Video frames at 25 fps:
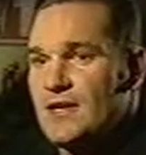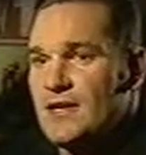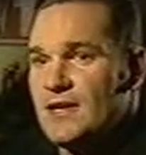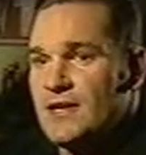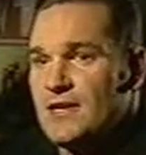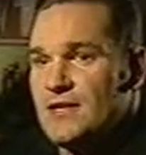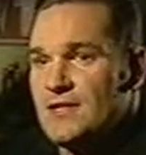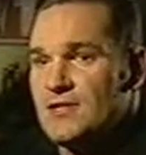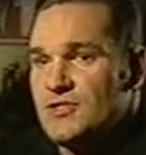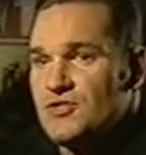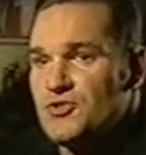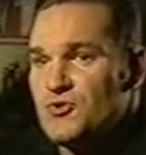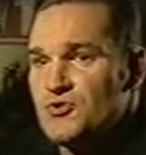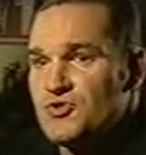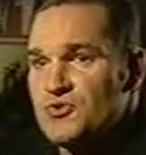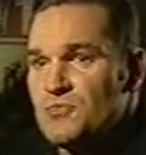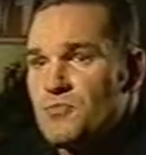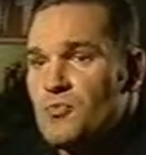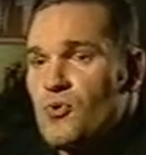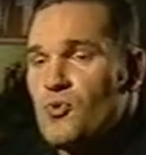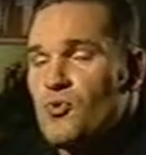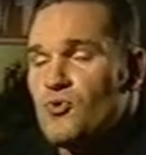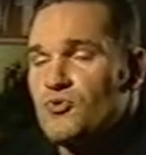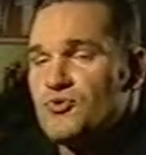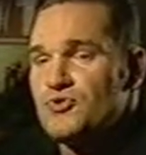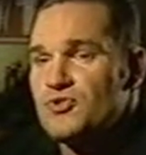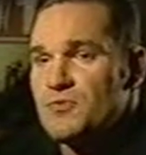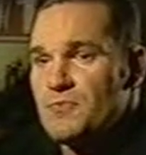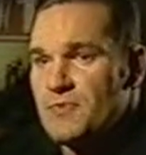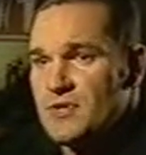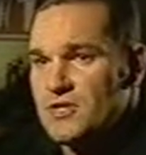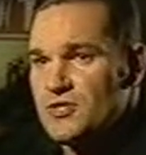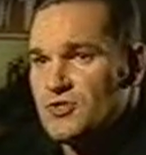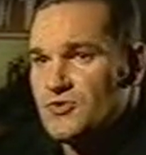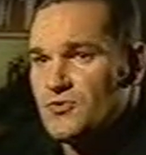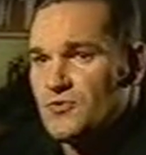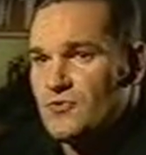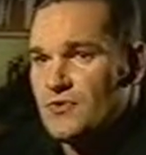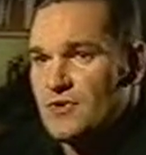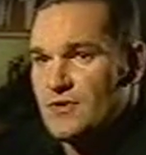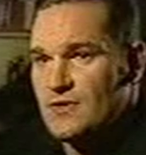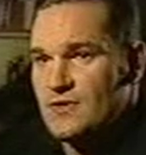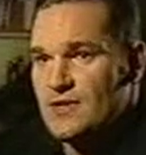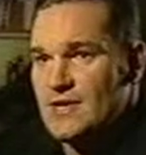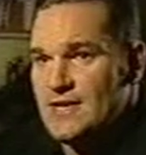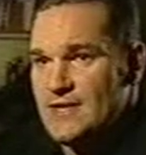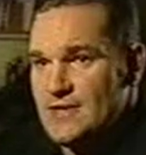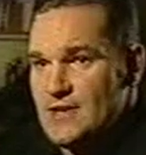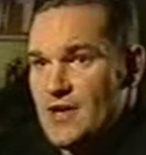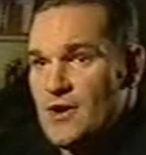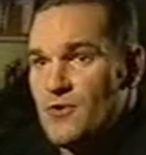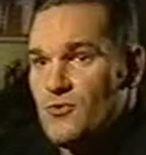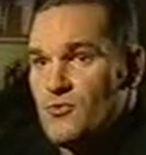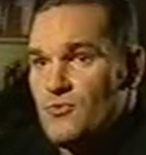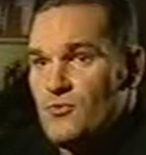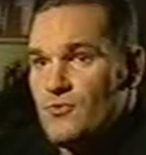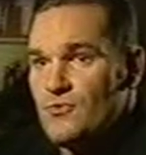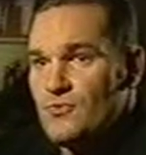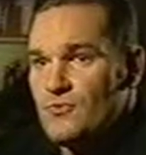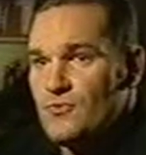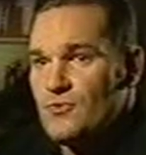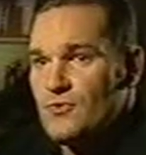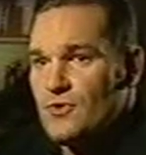and so it's important to make sure that they know